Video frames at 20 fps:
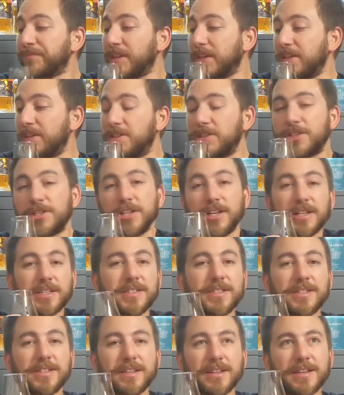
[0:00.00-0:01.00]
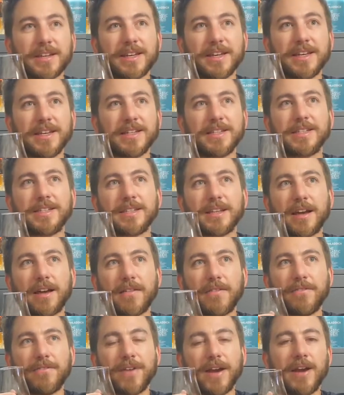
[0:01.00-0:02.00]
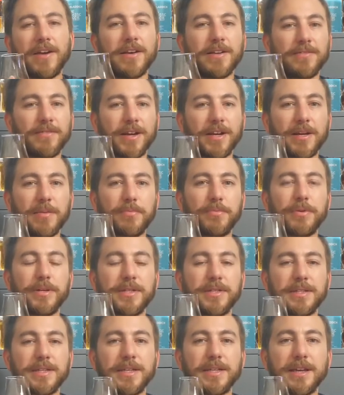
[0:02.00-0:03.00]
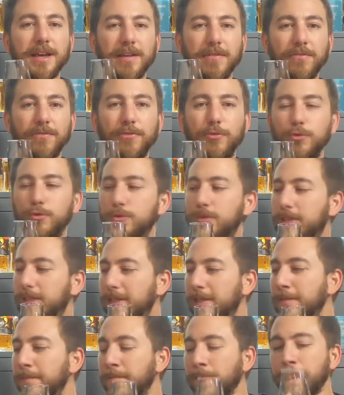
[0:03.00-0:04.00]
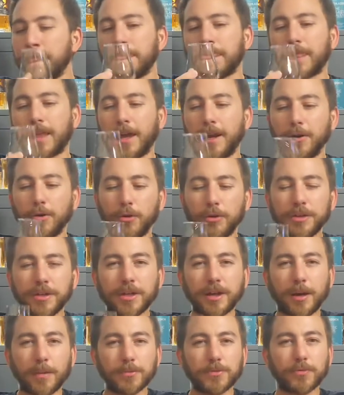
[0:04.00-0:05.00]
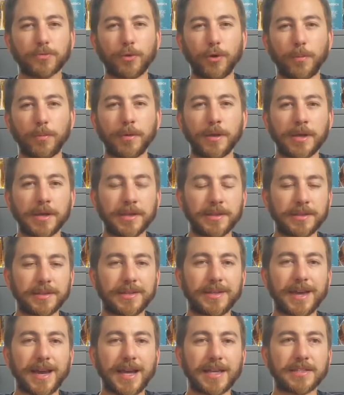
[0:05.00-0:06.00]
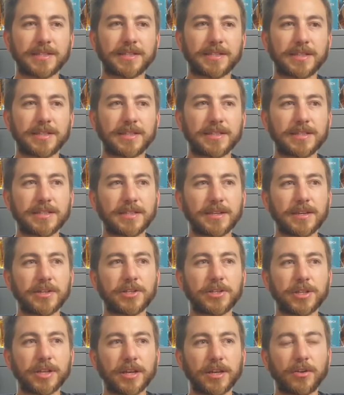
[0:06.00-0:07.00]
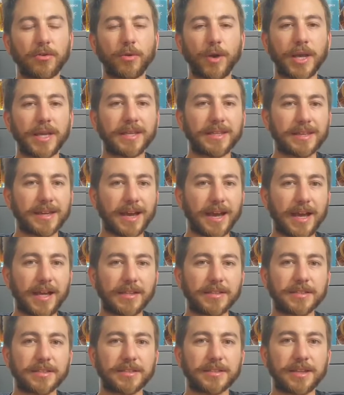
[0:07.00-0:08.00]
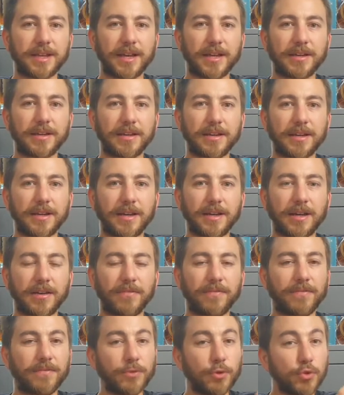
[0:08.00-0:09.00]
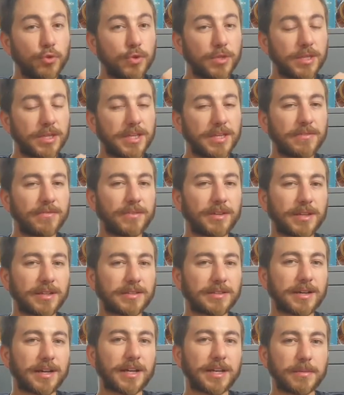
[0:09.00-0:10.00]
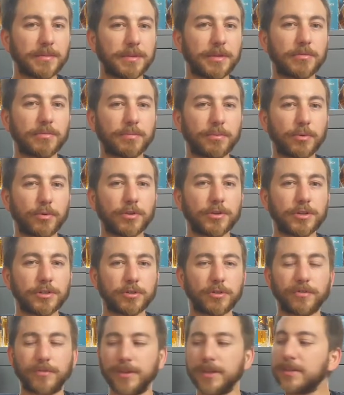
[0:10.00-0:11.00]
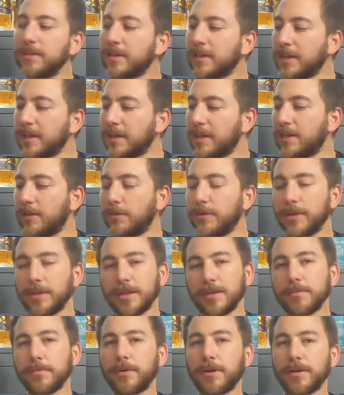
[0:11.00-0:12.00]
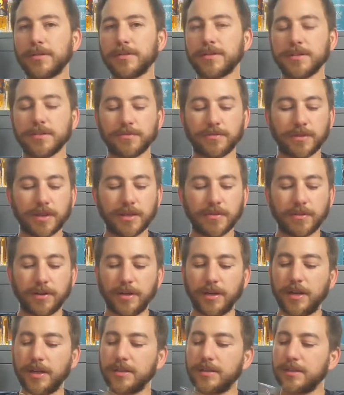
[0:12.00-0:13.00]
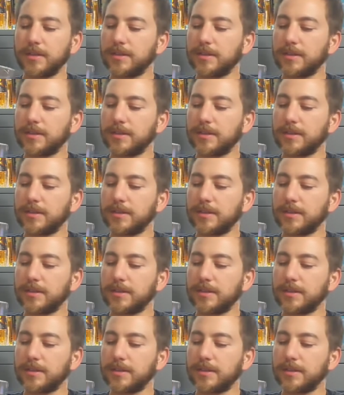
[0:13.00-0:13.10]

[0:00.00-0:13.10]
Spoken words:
It just is very, very pretty and fruity. And it only comes from the cask. It's such a great cask that using even a tiny bit of portion of it really imparts its flavor. And I